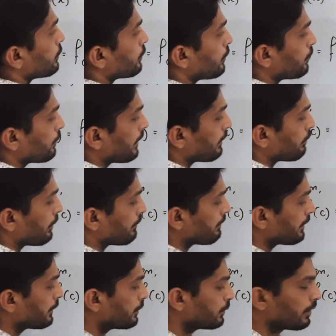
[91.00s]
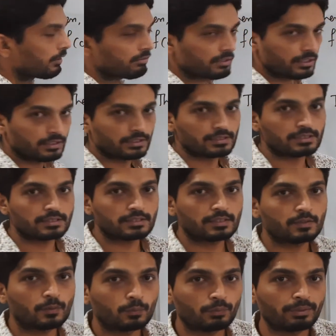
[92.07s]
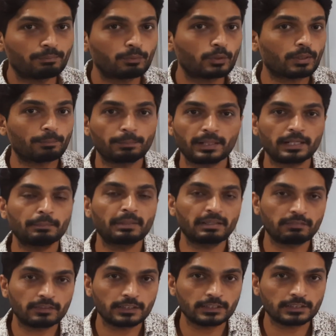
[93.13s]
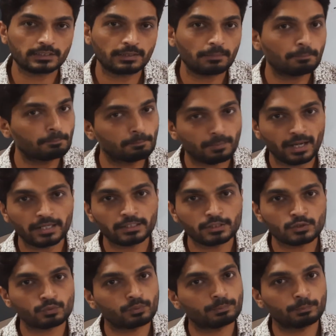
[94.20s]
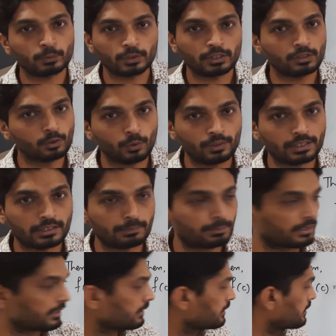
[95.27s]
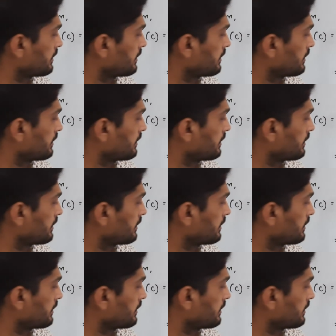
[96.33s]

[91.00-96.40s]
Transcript: know well what we do after this. We put upper limit first, minus we put a lower limit.